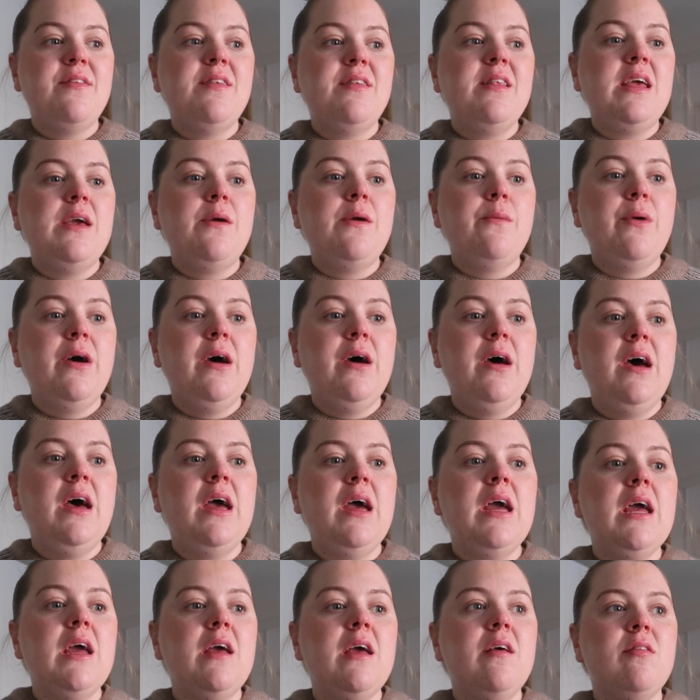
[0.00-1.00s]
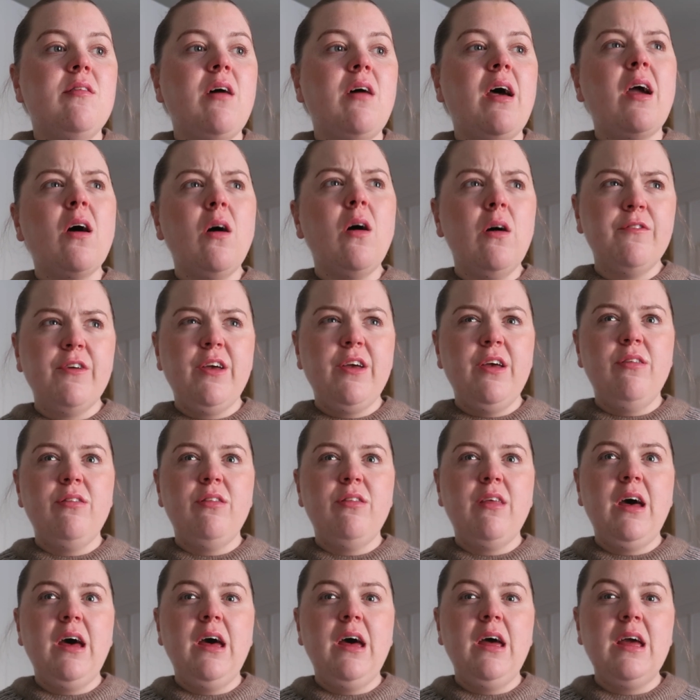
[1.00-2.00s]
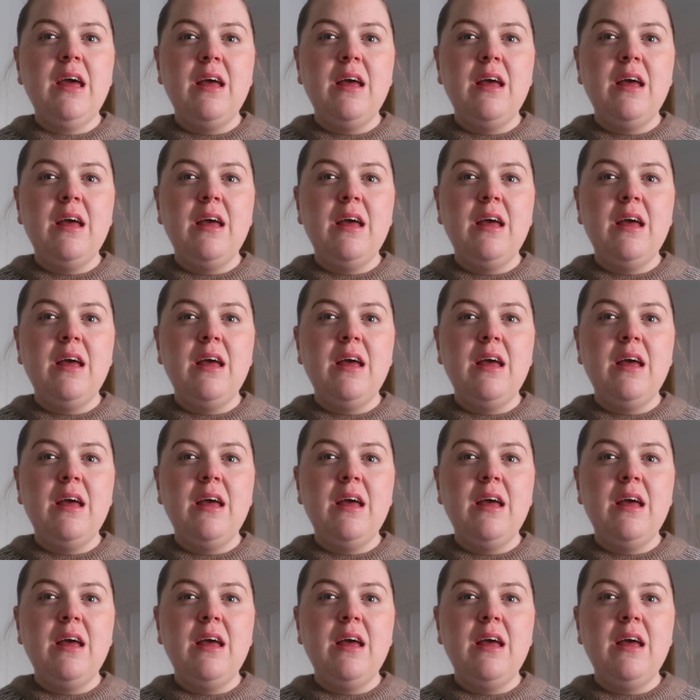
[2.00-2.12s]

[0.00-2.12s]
seen where it is like obvious that